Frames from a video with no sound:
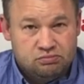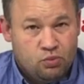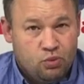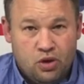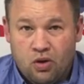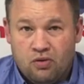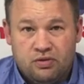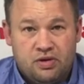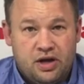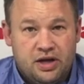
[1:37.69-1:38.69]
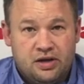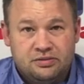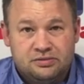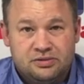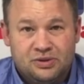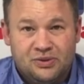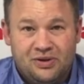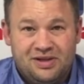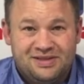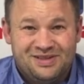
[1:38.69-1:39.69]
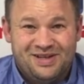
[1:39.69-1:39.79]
We'll go over right now. Cool.